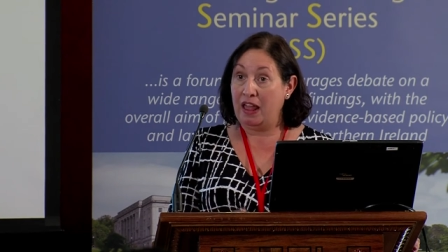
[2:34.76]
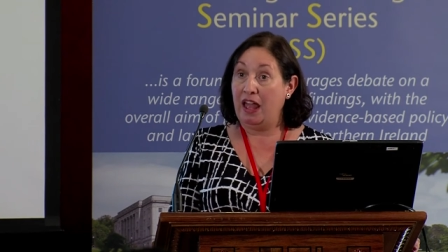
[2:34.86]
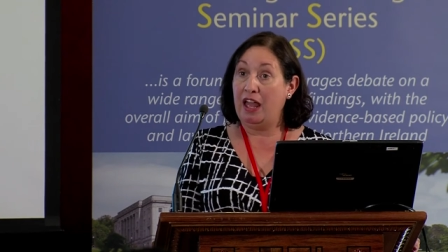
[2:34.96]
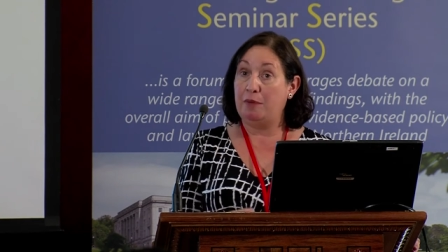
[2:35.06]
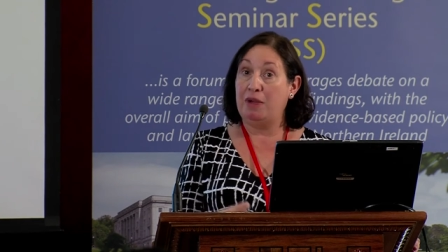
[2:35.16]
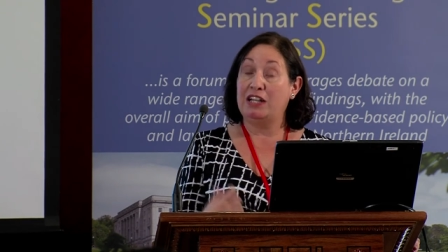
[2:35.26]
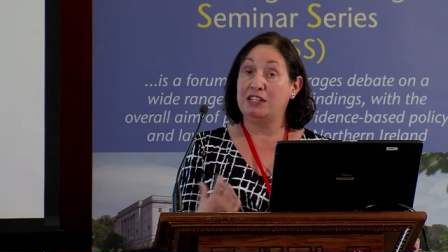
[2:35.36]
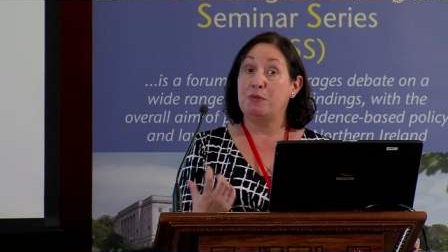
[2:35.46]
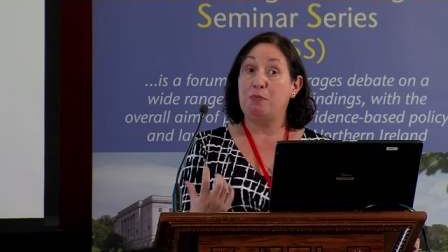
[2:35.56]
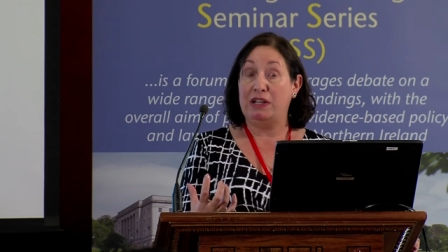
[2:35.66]
um,
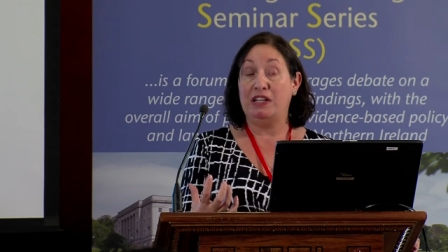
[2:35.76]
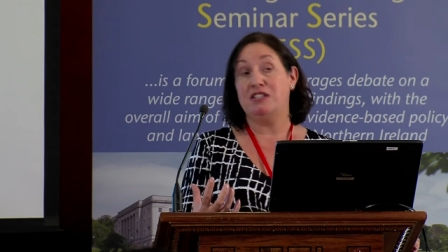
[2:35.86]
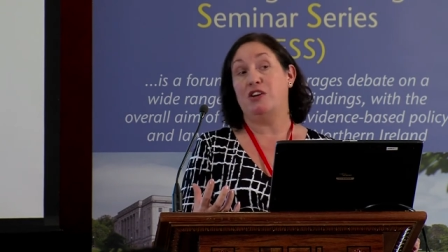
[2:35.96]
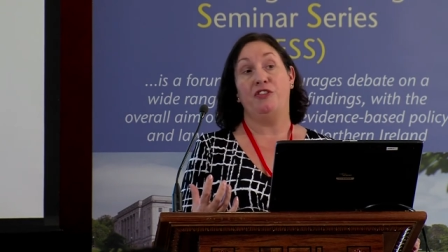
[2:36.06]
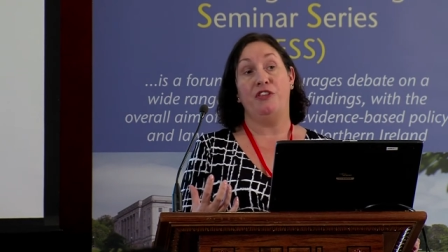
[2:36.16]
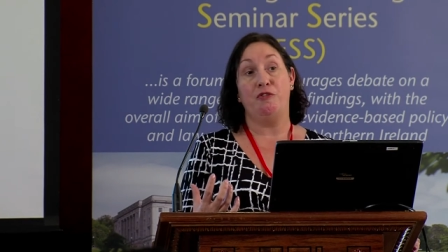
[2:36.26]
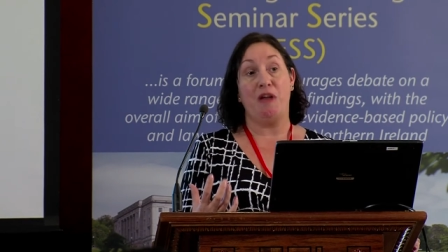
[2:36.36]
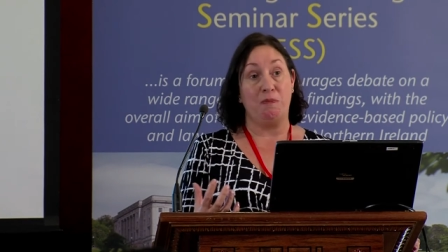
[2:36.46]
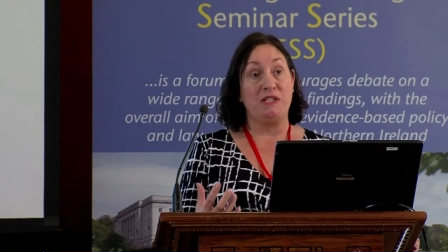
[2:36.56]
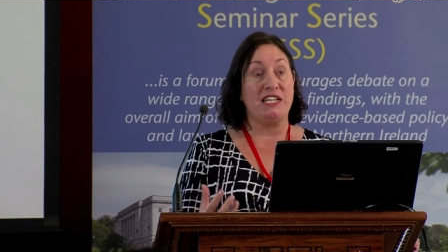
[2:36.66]
and build on the
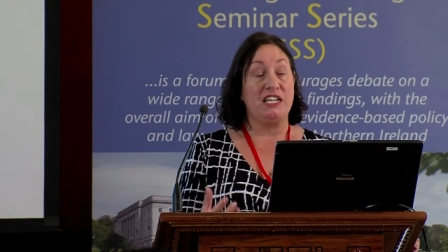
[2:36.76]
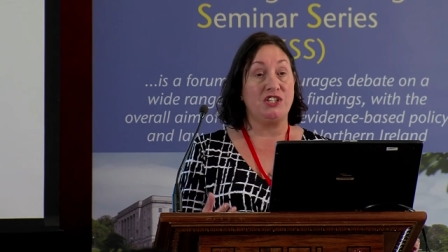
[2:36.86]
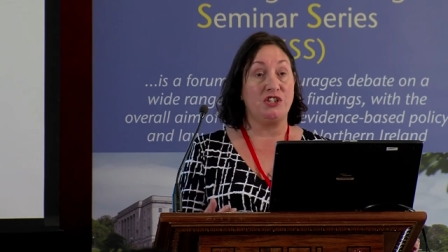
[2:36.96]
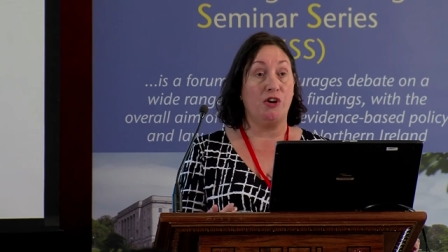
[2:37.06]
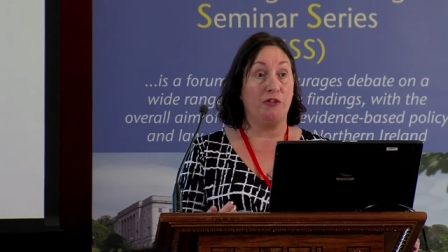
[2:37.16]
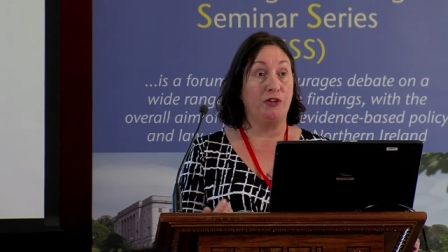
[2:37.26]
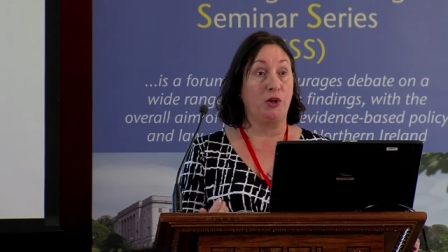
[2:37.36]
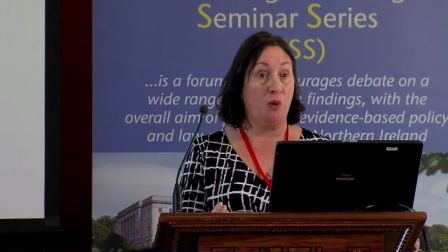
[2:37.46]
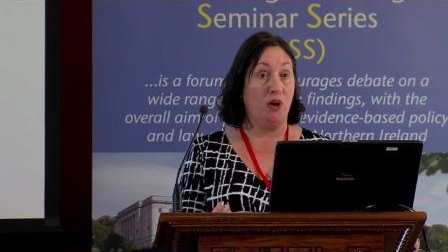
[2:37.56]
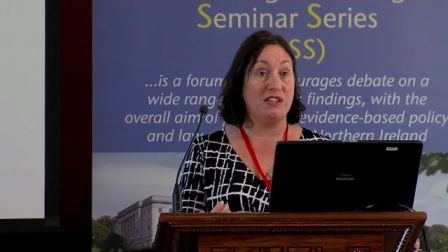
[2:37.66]
reputation of the
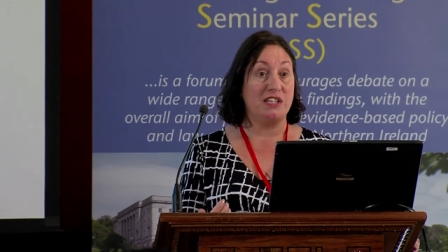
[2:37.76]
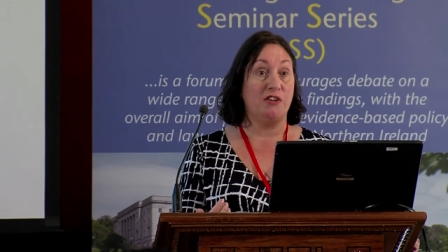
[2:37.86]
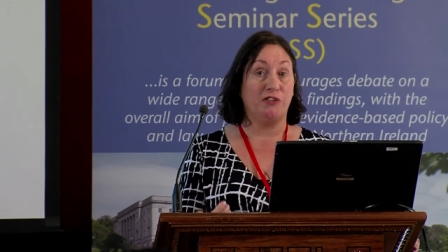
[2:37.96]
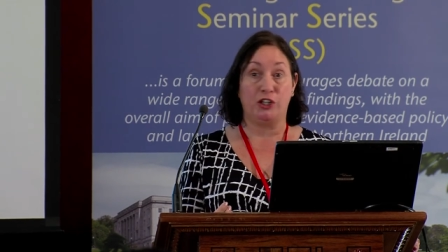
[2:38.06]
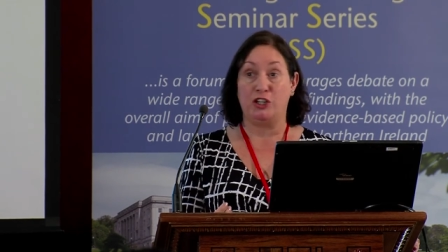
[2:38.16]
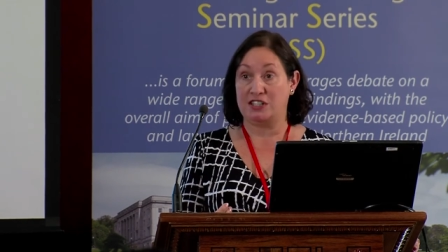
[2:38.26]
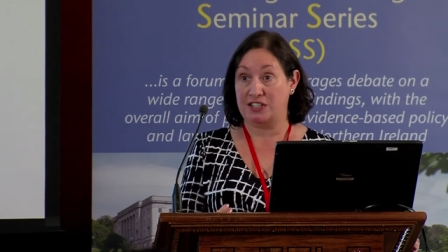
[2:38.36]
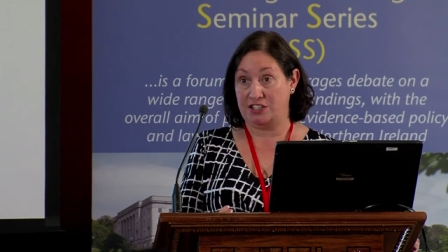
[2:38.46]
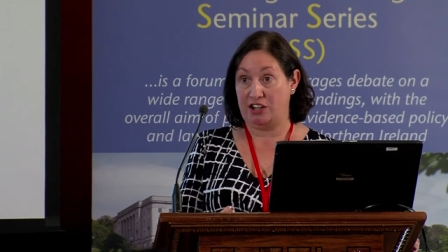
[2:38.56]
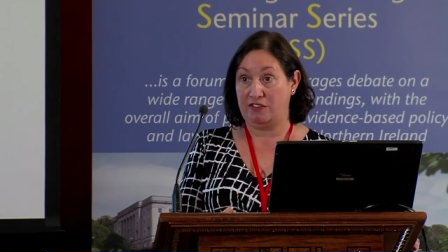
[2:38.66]
quality of goods
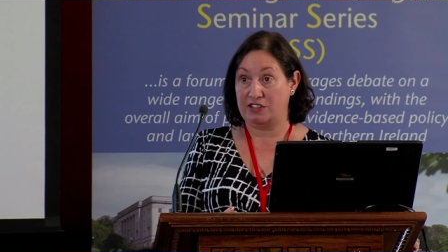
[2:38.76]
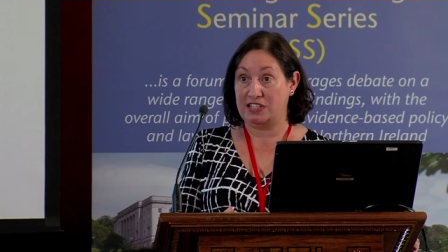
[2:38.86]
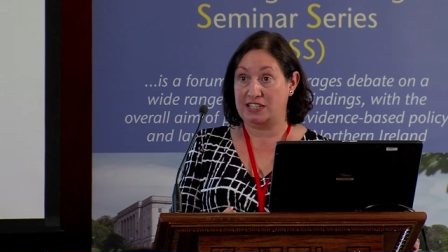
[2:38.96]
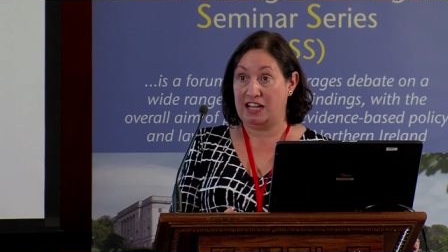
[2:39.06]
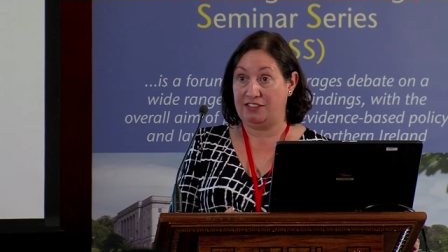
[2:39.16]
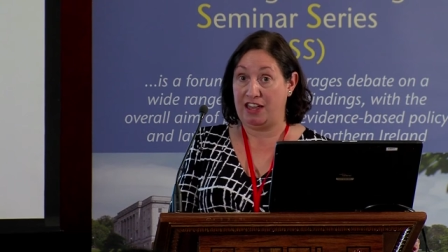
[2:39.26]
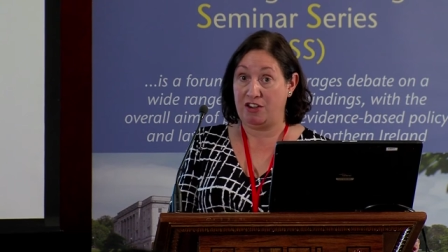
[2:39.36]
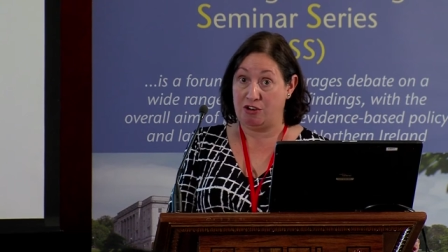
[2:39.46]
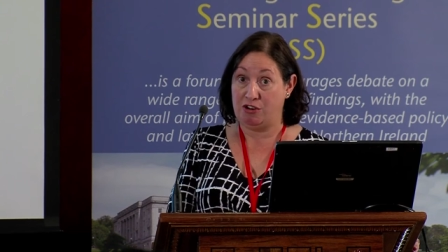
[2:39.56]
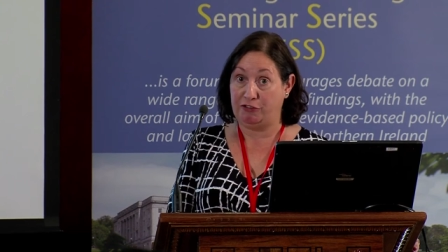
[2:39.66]
and services that they
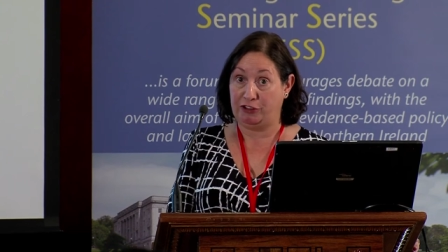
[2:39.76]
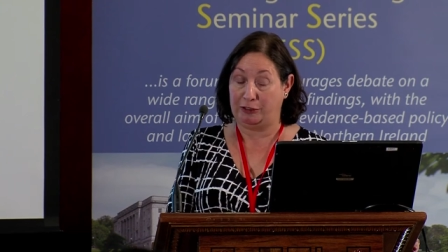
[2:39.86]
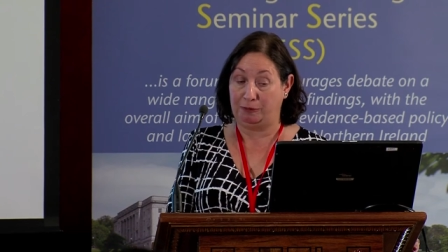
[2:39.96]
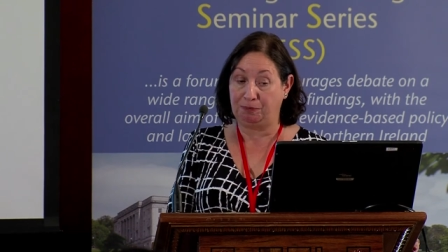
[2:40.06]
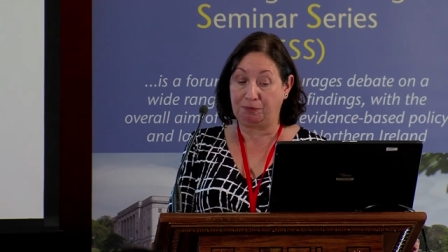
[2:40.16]
offer.